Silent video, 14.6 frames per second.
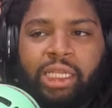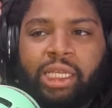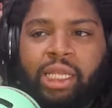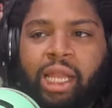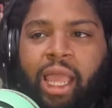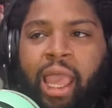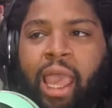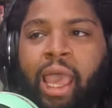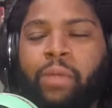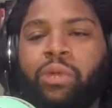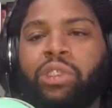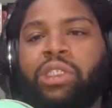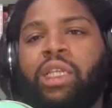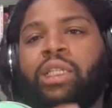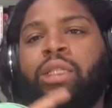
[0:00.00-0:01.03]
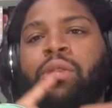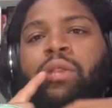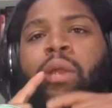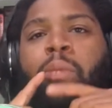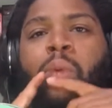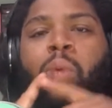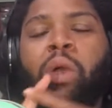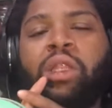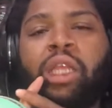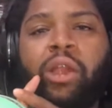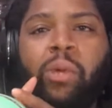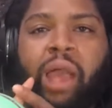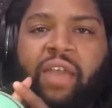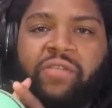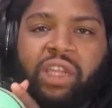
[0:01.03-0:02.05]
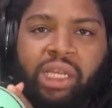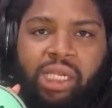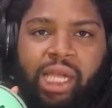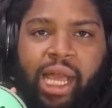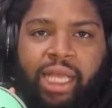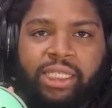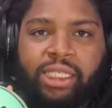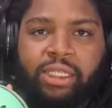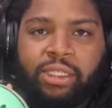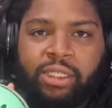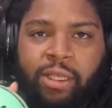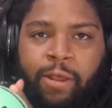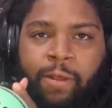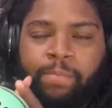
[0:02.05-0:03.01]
that I had was that, number one, they don't have any classes.